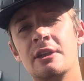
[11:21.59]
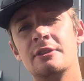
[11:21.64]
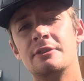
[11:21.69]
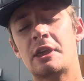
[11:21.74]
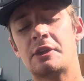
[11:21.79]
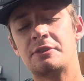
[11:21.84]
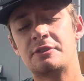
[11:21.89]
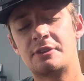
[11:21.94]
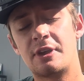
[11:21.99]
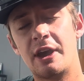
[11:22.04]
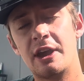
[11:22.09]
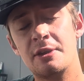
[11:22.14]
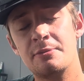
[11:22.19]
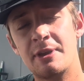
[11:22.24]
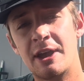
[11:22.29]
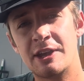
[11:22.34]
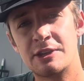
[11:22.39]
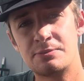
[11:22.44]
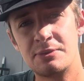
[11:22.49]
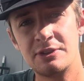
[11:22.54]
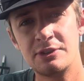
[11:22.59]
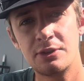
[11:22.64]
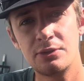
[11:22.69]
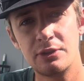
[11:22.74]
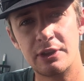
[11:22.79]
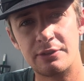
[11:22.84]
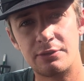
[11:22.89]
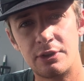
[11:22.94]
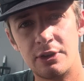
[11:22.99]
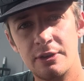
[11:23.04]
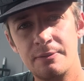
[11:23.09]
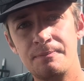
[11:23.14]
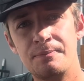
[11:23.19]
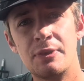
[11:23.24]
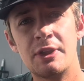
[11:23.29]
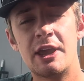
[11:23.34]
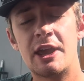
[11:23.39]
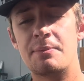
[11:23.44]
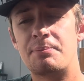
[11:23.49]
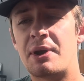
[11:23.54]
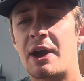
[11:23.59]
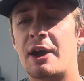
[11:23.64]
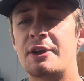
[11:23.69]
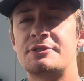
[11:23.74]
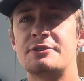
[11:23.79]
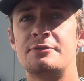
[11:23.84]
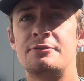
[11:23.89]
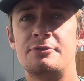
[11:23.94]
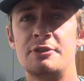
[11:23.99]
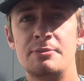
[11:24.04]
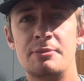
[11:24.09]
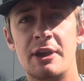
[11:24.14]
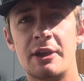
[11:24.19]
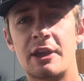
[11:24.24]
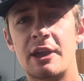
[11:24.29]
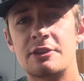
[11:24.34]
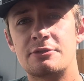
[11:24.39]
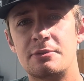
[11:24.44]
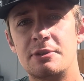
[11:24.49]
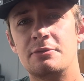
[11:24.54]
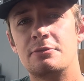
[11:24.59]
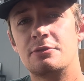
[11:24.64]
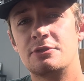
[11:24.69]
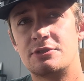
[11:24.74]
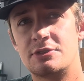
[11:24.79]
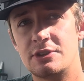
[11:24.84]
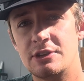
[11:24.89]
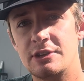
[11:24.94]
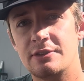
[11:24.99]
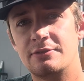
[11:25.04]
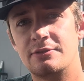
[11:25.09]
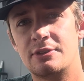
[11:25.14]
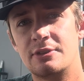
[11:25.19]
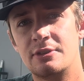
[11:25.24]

that this item has been delivered and positive feedback has been received.